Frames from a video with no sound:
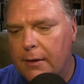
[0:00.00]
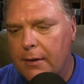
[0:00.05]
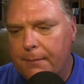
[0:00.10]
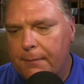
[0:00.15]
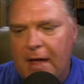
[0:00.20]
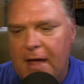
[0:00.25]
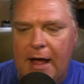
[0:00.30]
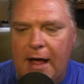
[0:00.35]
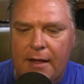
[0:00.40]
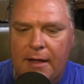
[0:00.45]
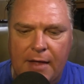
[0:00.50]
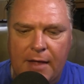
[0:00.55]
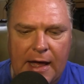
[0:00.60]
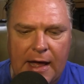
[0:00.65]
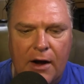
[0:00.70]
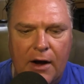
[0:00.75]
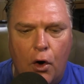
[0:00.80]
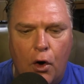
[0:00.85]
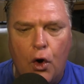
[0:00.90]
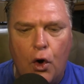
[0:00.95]
They had
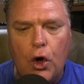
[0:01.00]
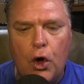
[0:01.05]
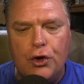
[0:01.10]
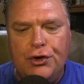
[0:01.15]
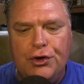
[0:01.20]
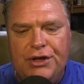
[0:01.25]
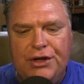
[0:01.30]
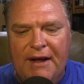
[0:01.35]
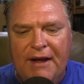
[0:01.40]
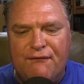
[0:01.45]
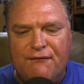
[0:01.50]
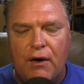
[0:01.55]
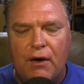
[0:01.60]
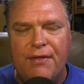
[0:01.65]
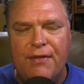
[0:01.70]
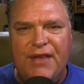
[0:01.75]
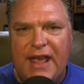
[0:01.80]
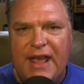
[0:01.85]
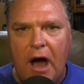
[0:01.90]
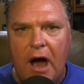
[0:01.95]
a whole different
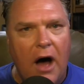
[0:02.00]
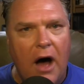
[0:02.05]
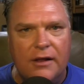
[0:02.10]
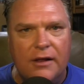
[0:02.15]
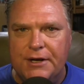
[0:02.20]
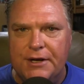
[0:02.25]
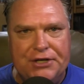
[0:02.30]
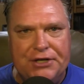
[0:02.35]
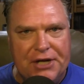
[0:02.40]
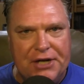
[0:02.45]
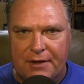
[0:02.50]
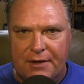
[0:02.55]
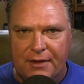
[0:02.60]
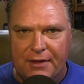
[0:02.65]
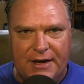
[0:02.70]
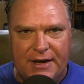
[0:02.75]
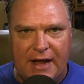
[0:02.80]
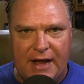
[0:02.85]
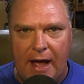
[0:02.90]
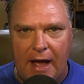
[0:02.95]
theology in the
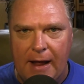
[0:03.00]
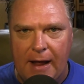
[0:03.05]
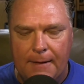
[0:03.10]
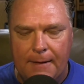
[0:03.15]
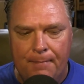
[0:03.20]
day.